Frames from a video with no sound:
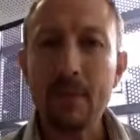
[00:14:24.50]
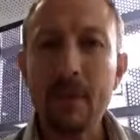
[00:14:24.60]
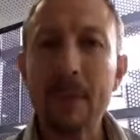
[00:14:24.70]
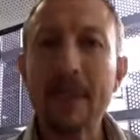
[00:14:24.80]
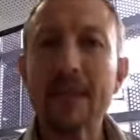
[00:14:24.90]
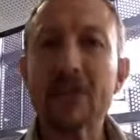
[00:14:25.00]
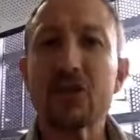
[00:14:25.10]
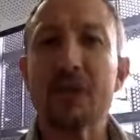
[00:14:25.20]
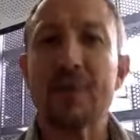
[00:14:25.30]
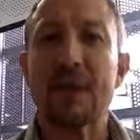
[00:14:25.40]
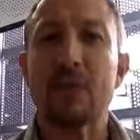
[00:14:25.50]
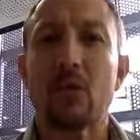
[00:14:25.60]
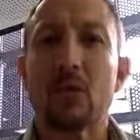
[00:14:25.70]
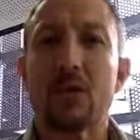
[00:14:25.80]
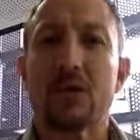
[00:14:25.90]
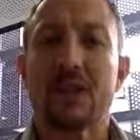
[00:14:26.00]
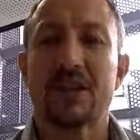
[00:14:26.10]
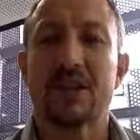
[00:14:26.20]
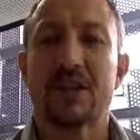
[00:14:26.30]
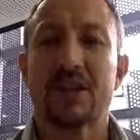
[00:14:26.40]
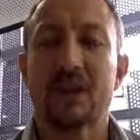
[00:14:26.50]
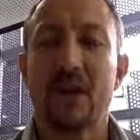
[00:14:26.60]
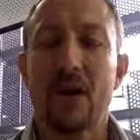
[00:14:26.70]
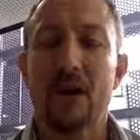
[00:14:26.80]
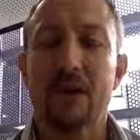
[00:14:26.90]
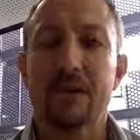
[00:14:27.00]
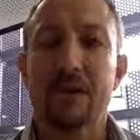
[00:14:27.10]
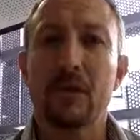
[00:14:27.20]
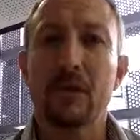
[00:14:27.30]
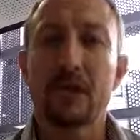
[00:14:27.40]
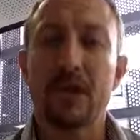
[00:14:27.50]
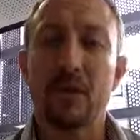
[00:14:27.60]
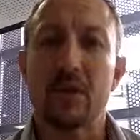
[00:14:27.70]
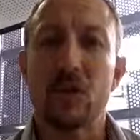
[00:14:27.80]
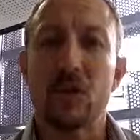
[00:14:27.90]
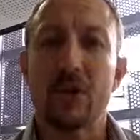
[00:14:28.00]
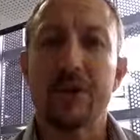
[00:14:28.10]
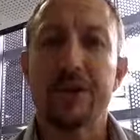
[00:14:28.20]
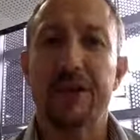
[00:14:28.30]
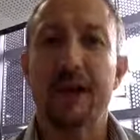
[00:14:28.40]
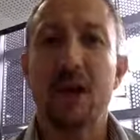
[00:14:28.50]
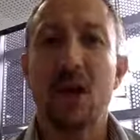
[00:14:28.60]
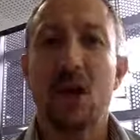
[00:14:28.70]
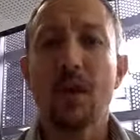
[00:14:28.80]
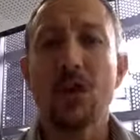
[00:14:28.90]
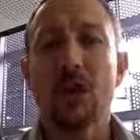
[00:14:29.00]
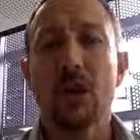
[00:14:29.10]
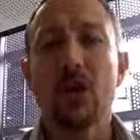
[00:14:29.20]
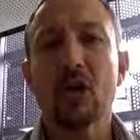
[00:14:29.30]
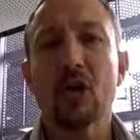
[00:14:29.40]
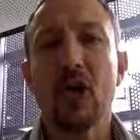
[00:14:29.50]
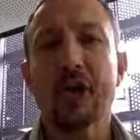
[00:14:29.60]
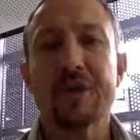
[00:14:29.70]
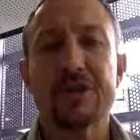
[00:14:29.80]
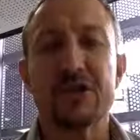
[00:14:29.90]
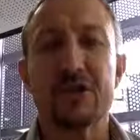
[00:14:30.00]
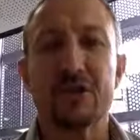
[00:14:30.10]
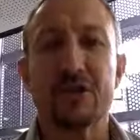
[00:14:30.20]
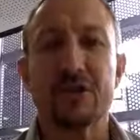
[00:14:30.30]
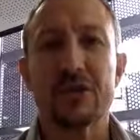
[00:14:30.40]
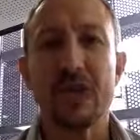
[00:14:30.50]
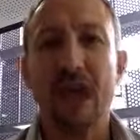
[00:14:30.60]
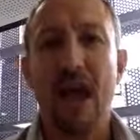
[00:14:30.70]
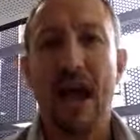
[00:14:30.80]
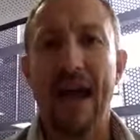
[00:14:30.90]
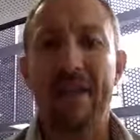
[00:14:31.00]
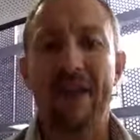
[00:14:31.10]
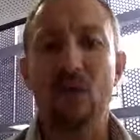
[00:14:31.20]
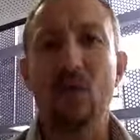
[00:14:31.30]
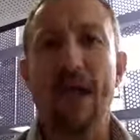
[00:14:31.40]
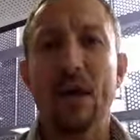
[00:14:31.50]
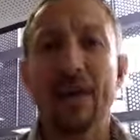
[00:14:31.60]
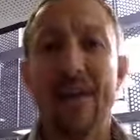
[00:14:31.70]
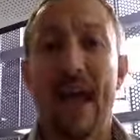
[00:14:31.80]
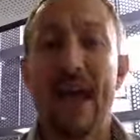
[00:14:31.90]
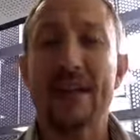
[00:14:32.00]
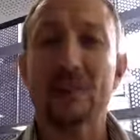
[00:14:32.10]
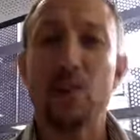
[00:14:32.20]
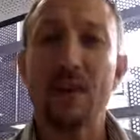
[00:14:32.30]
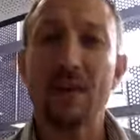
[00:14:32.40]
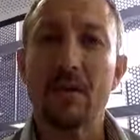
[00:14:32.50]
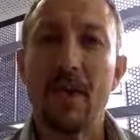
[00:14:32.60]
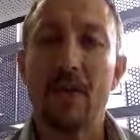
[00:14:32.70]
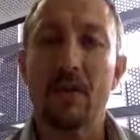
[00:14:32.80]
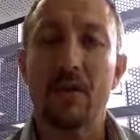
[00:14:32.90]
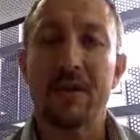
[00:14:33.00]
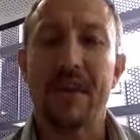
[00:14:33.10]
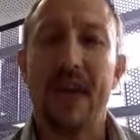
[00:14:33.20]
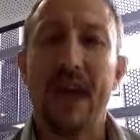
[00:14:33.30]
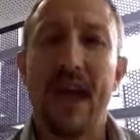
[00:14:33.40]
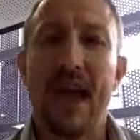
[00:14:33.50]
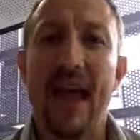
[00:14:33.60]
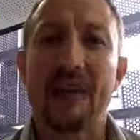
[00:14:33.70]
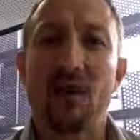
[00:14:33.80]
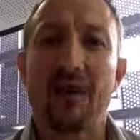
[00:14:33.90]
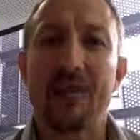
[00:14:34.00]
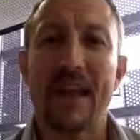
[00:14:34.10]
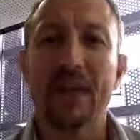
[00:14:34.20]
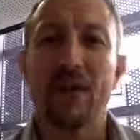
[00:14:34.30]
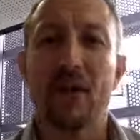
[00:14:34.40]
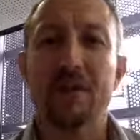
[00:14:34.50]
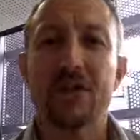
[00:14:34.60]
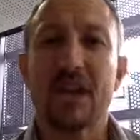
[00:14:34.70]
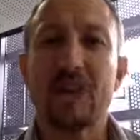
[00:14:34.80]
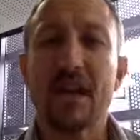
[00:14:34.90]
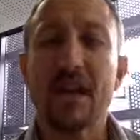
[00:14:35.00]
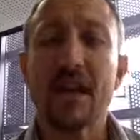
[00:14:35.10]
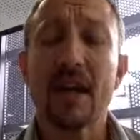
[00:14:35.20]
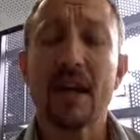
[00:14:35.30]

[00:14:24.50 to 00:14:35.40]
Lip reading: making sure that people were not touching the floor, so they were not earthing, we got a long line of students, and they all held hands. One put their hand on the Van de Graaff generator,